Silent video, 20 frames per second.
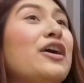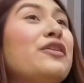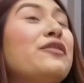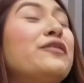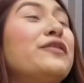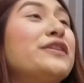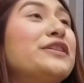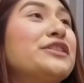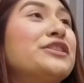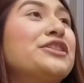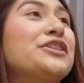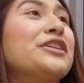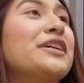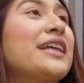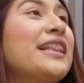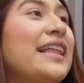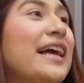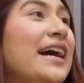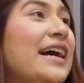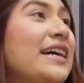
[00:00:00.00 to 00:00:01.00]
For sure,
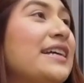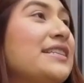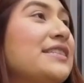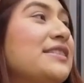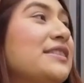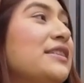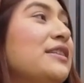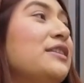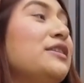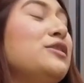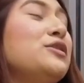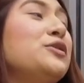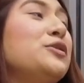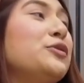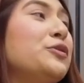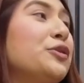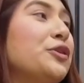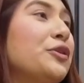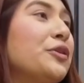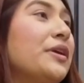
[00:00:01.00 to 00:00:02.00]
class and then
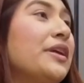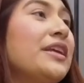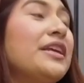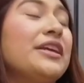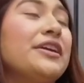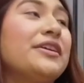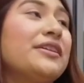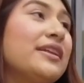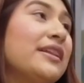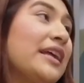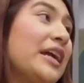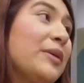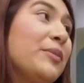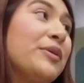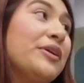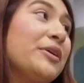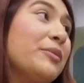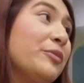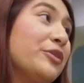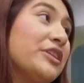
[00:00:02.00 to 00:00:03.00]
tutoring here in the
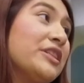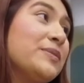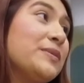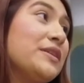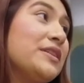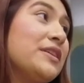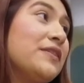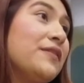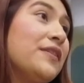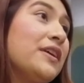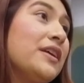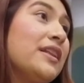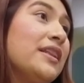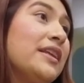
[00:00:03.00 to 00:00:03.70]
library more specifically.